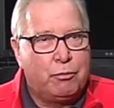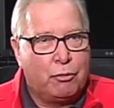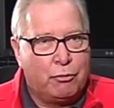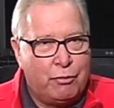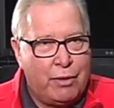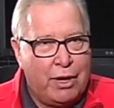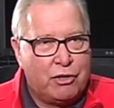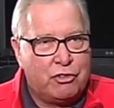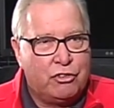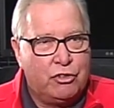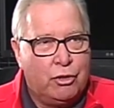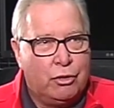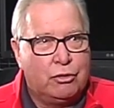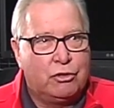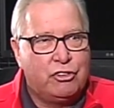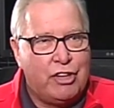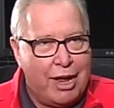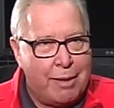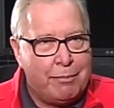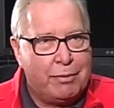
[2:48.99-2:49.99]
professional
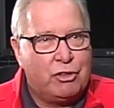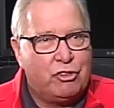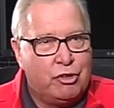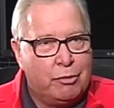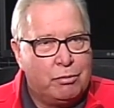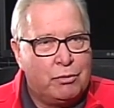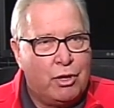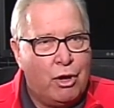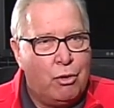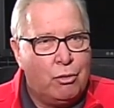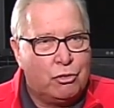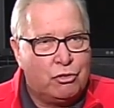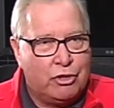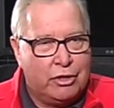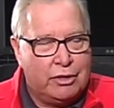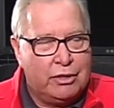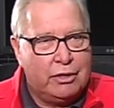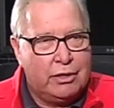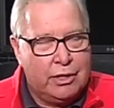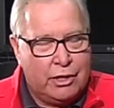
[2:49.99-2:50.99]
championship coach,
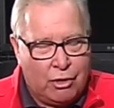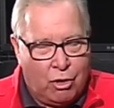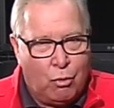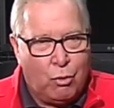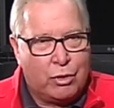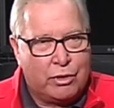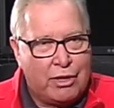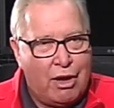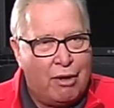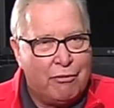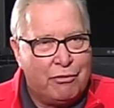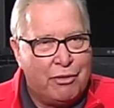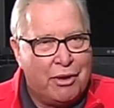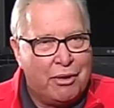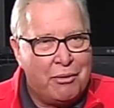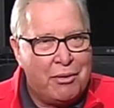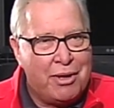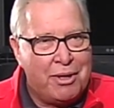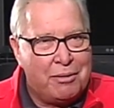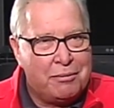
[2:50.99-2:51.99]
and it all worked out
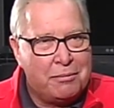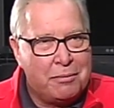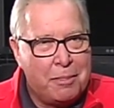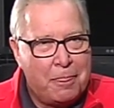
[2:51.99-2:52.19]
very well.